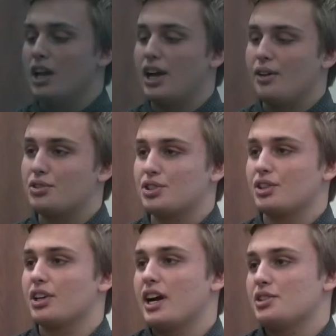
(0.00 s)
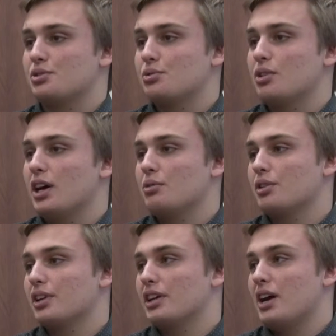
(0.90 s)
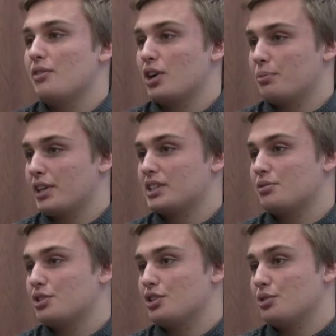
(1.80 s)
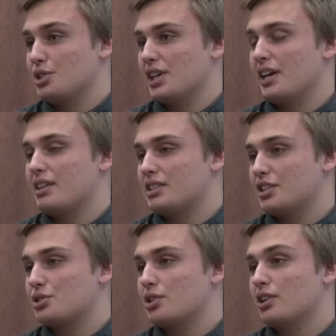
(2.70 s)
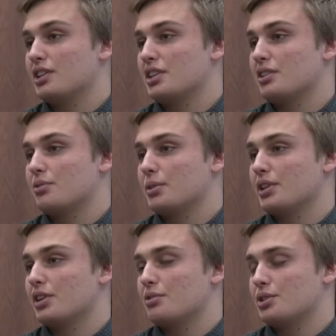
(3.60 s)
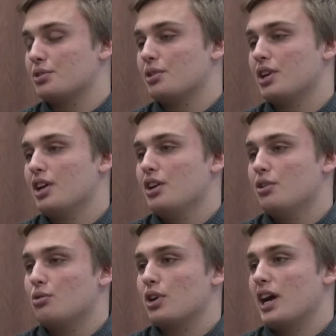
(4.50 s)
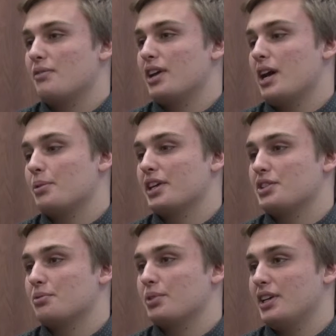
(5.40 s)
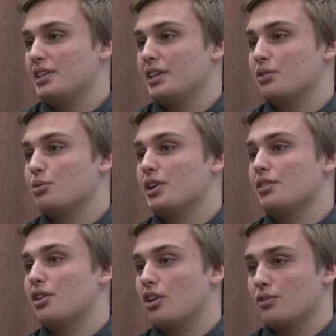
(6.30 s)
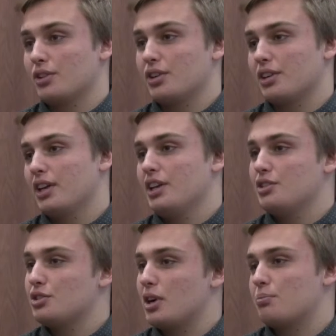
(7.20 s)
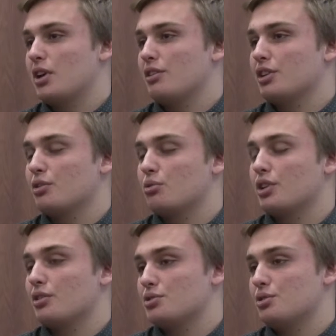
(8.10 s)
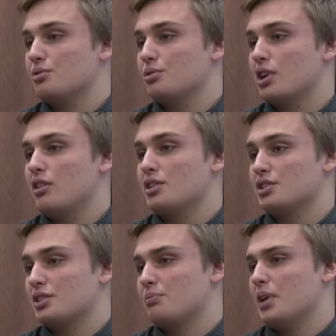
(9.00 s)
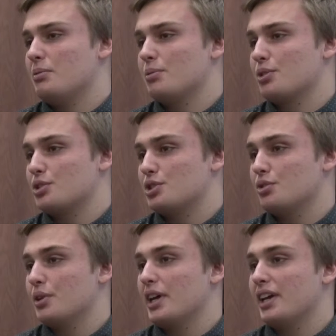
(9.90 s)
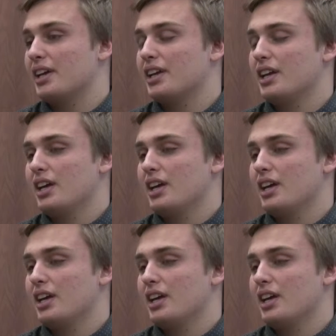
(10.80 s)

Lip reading: After high school, I've already been accepted to UGA. That's a strong contender for me to go to. Or I have an application pending with Harvard. So I'd probably go to one of those two colleges and maybe pursue a